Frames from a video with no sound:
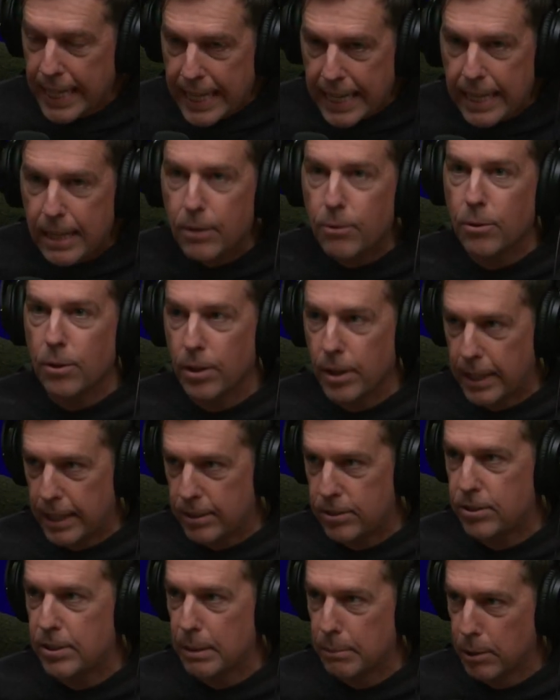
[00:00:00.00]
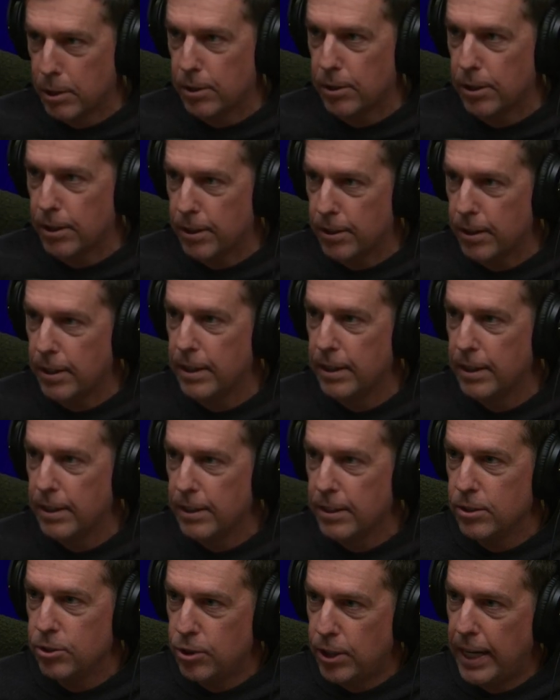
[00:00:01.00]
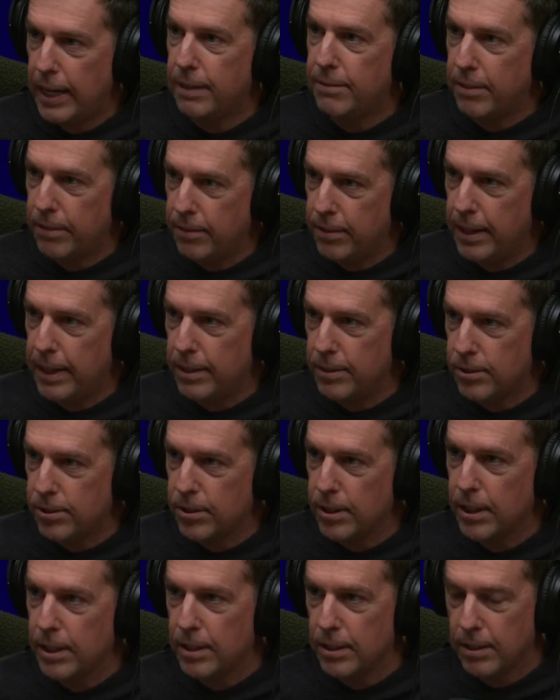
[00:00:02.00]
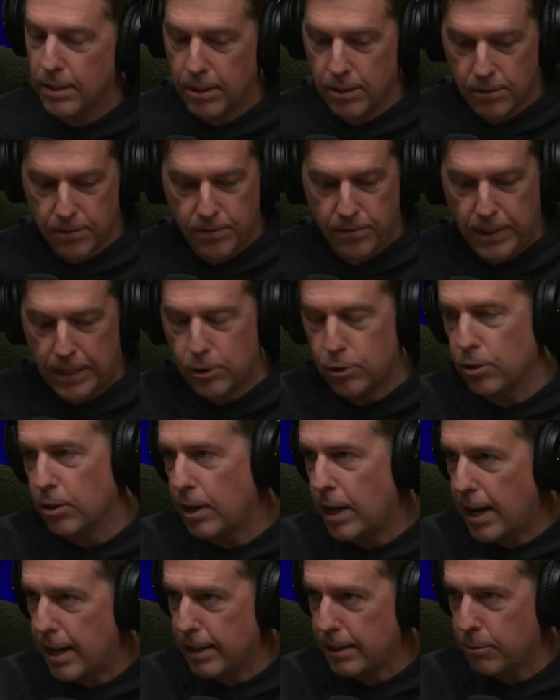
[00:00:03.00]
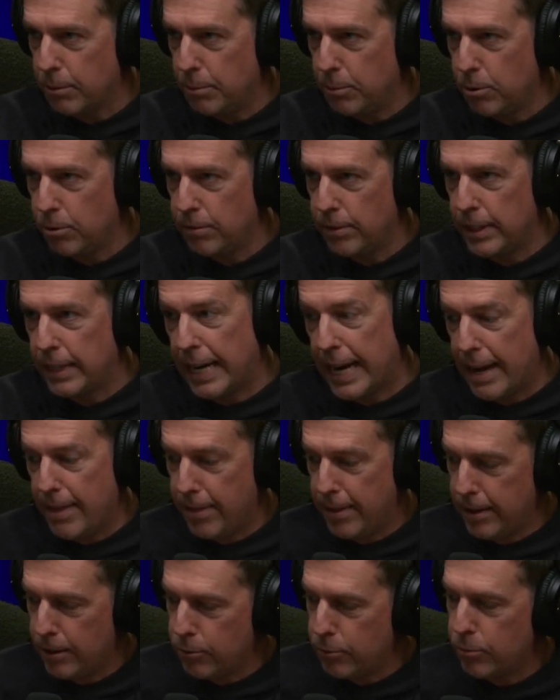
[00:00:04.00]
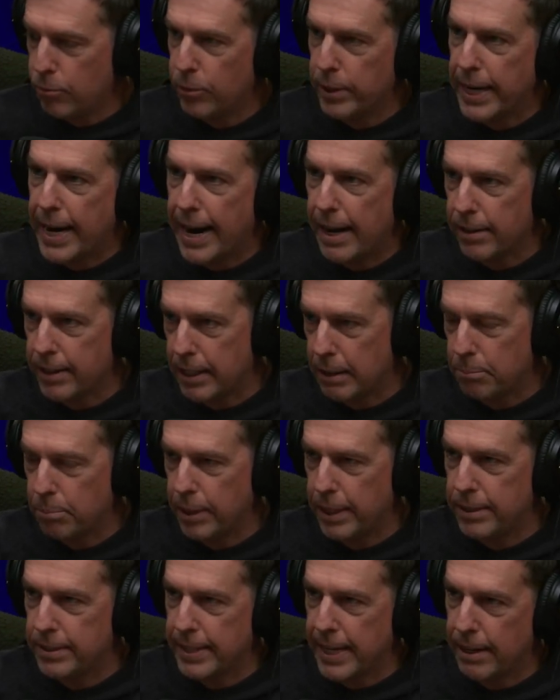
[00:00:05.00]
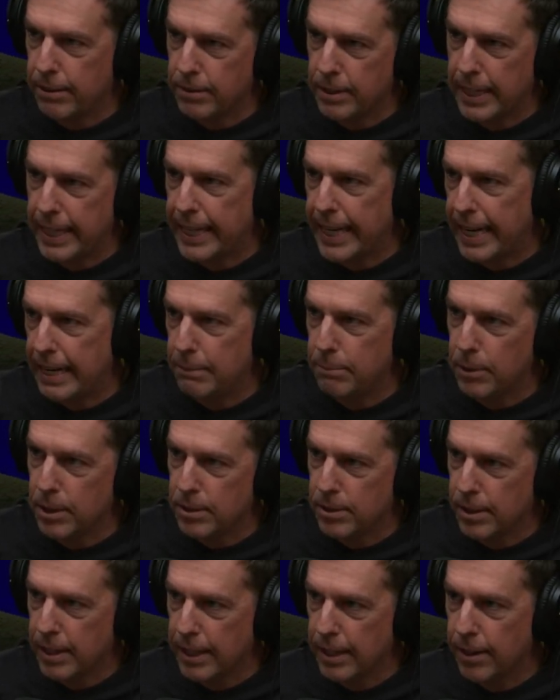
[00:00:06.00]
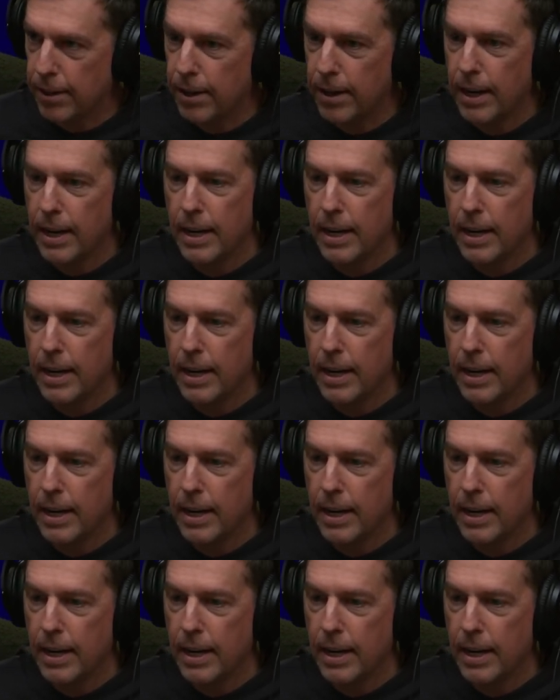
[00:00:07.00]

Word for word: eerily similar chain of events. This fictional Hollywood movie, and then reality plays out like eight months later.